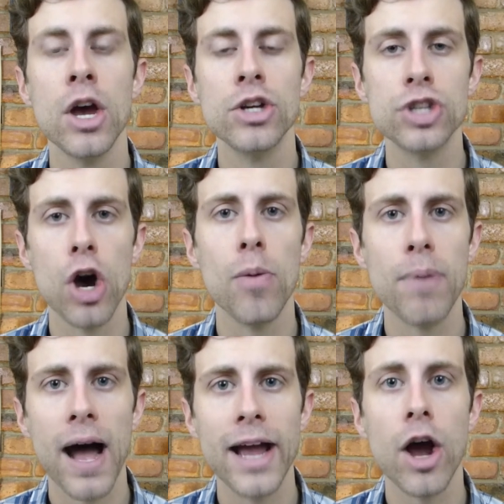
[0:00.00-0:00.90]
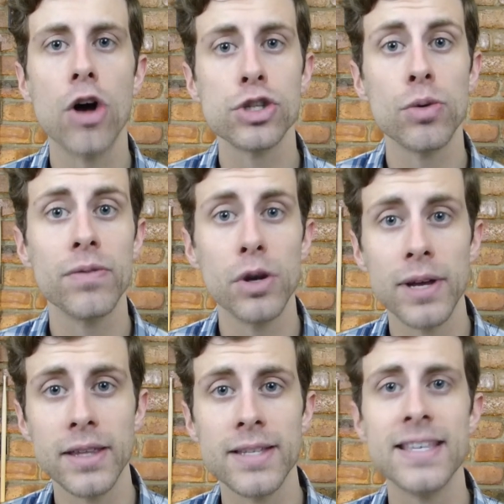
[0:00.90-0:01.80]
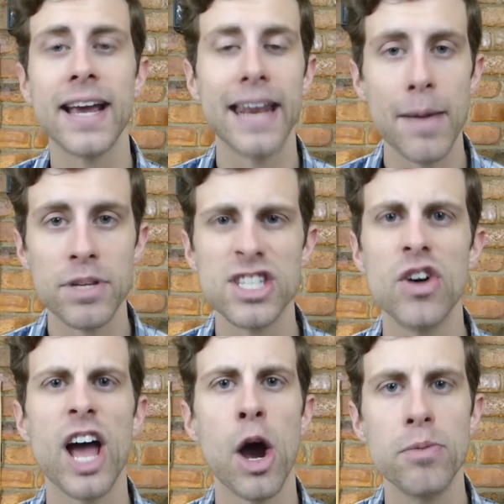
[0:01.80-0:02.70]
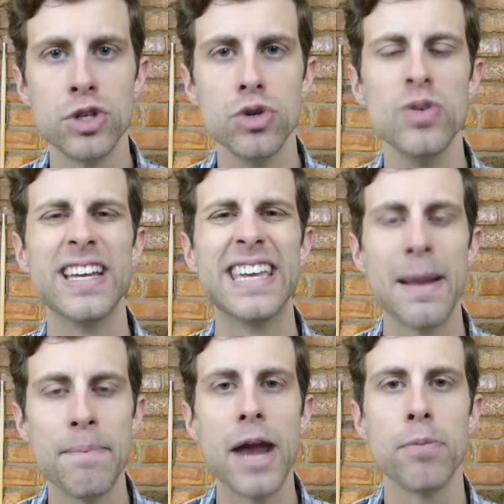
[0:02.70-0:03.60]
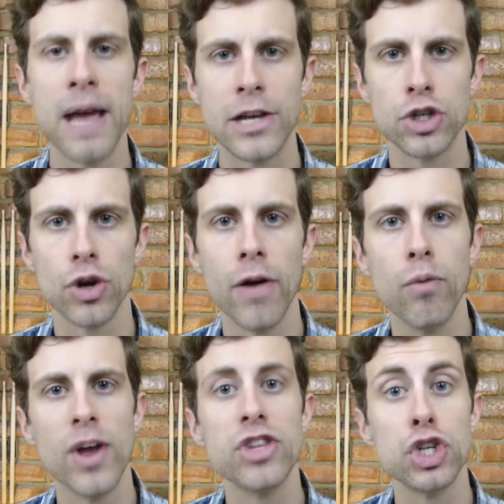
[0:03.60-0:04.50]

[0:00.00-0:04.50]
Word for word: So by also reviewing the second episode, I hope to get a better picture of what the